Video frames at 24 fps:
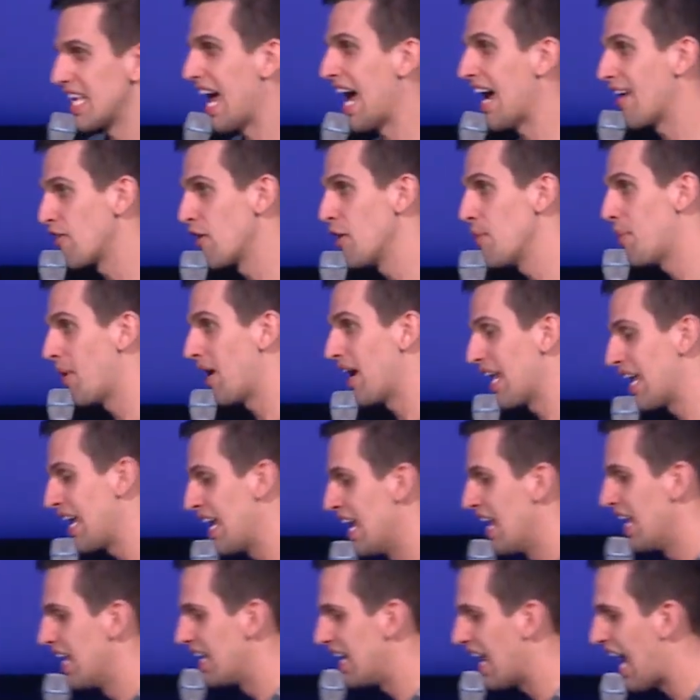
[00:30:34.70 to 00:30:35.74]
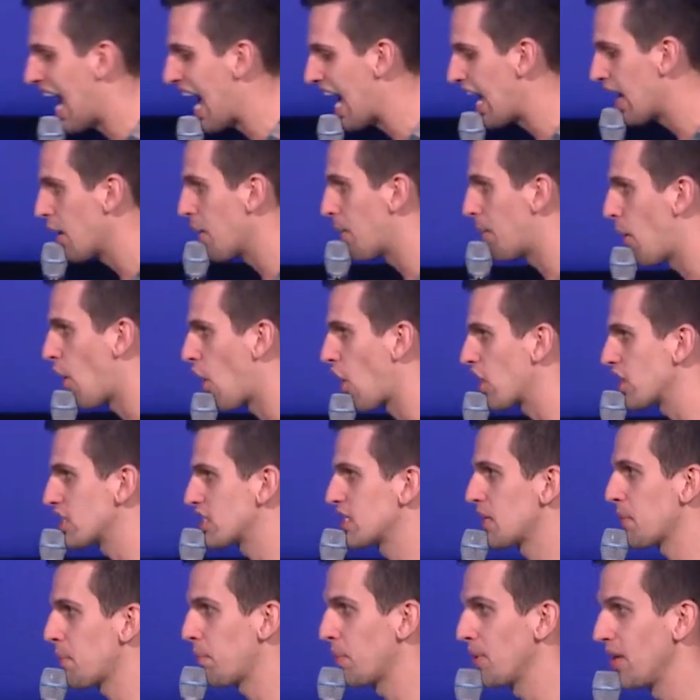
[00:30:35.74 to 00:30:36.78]
Everybody had a part
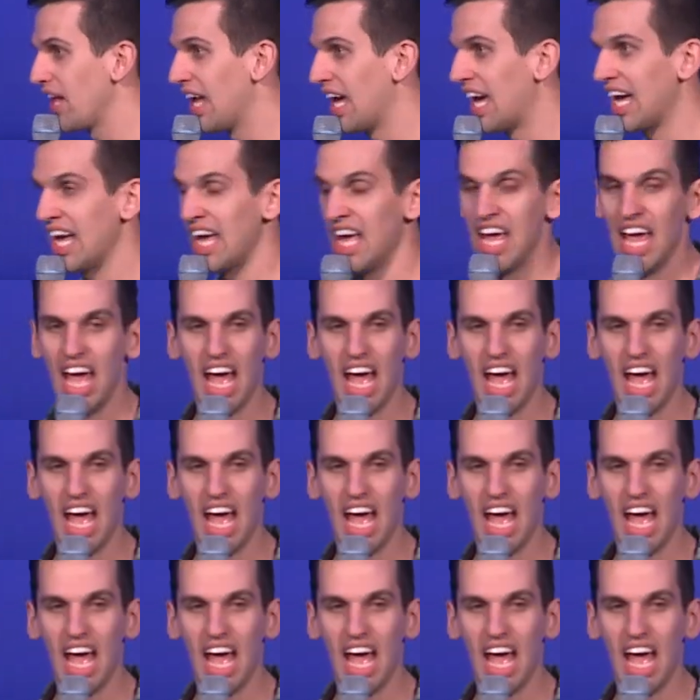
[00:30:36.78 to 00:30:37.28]
to play.